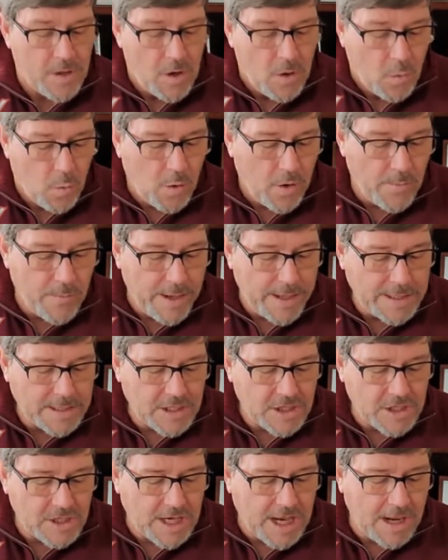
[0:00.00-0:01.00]
where it makes a
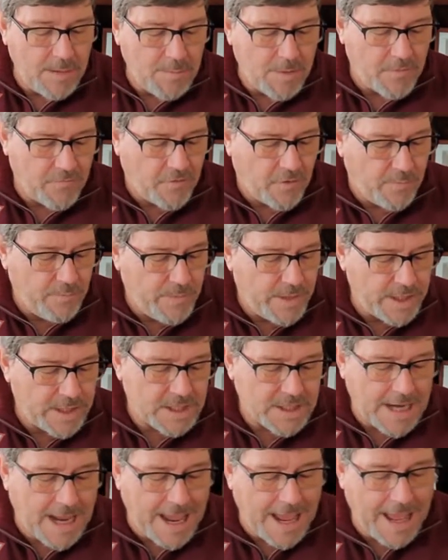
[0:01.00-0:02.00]
statement from this
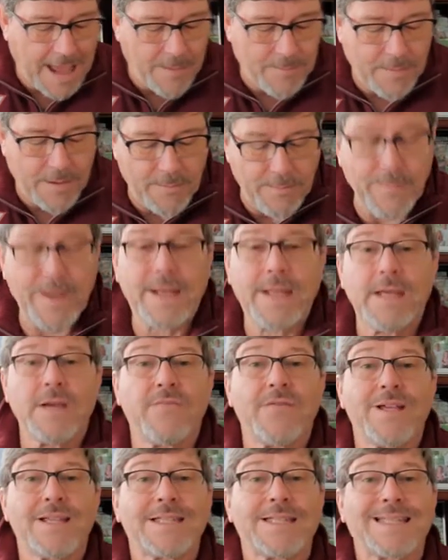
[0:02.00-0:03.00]
time, many
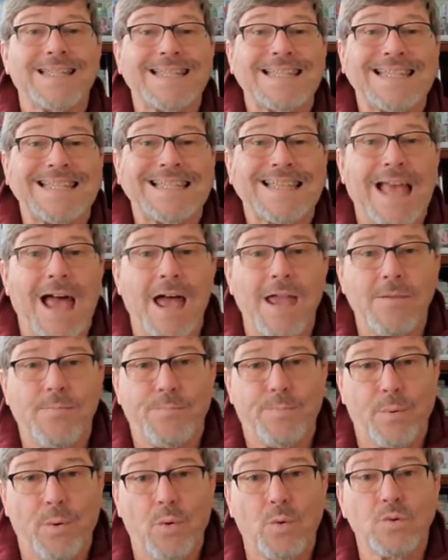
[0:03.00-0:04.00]
of his
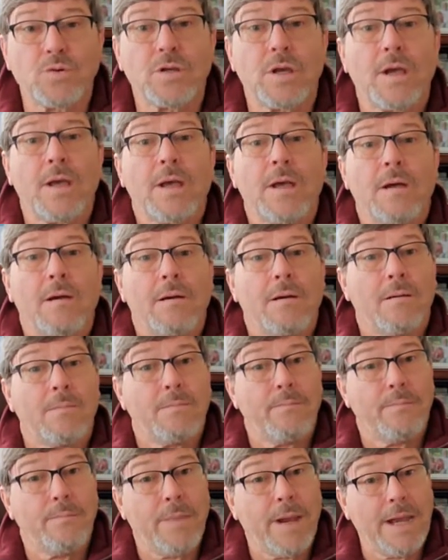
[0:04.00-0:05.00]
disciples,
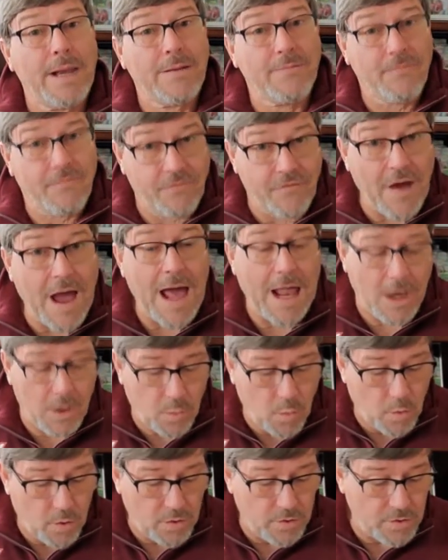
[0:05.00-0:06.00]
meaning
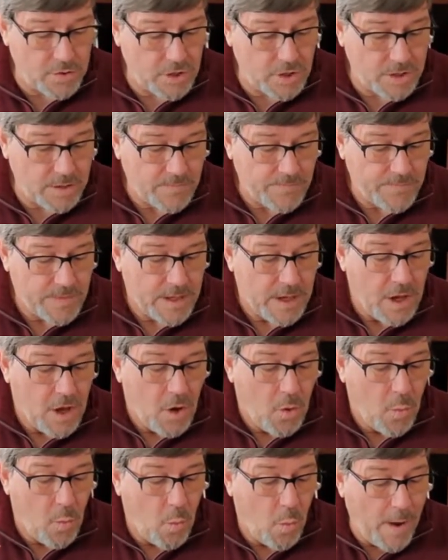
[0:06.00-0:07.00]
followers,
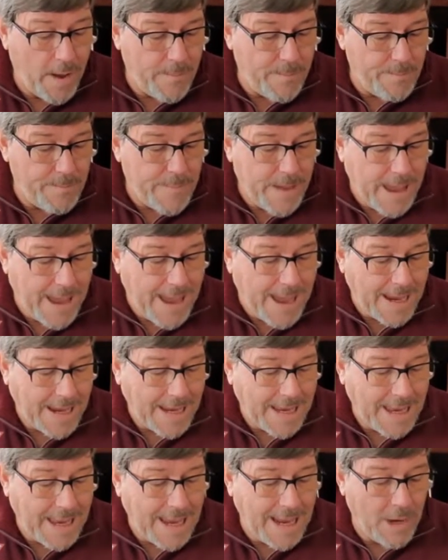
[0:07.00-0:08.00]
went
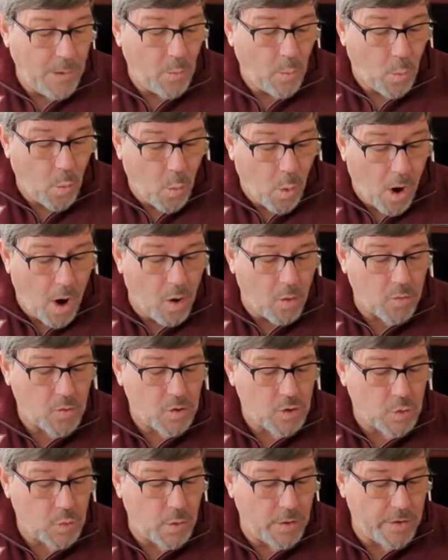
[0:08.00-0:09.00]
back and
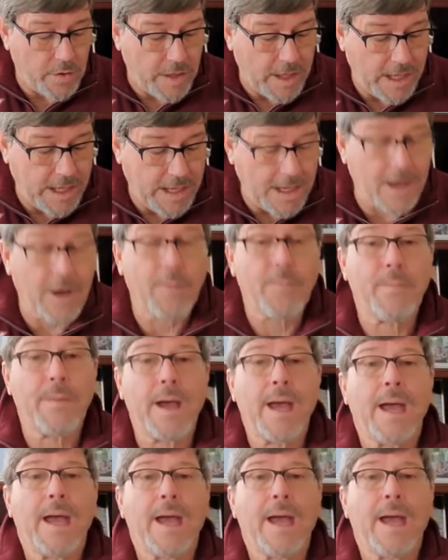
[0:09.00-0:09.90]
walked with him